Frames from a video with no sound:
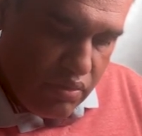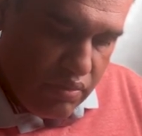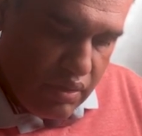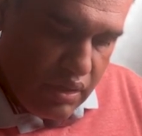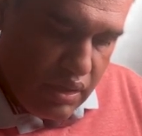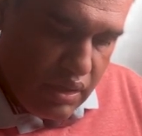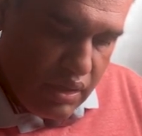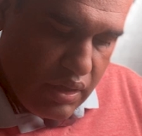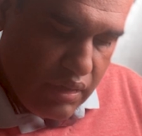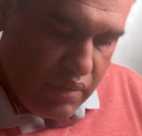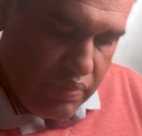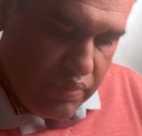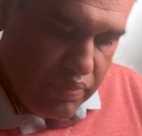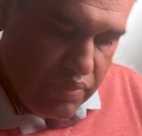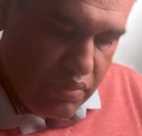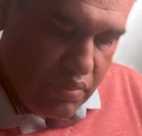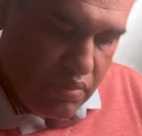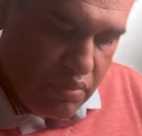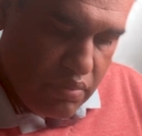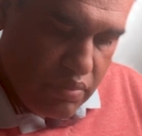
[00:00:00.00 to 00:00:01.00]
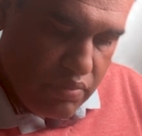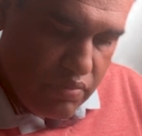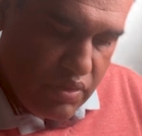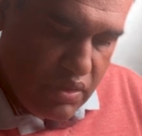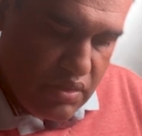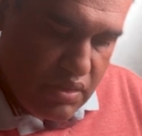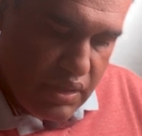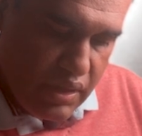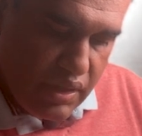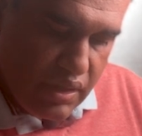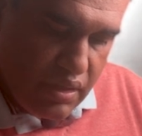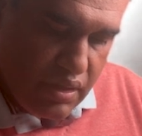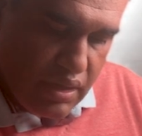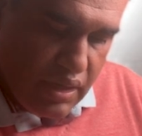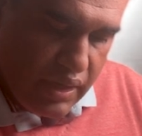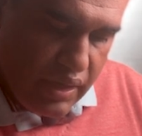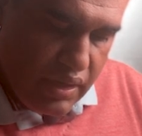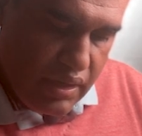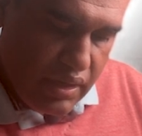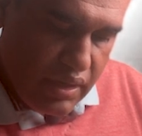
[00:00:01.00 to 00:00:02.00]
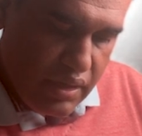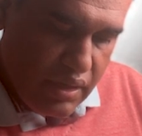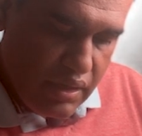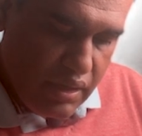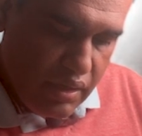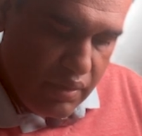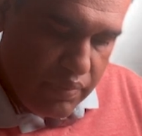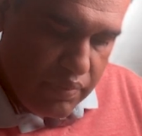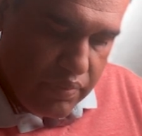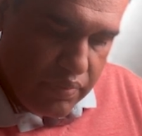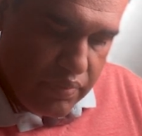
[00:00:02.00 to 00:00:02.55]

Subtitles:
over here. Which side? The right kidney.